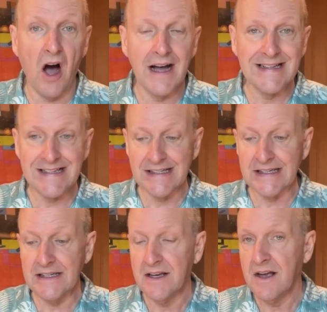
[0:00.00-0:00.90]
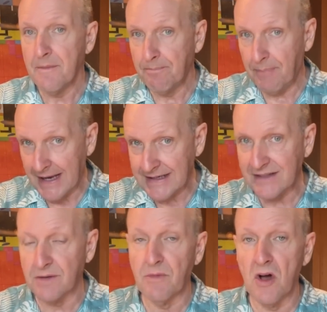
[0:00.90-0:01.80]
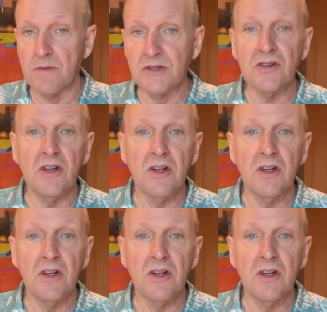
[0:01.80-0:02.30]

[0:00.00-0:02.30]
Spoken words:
ID, but at the moment,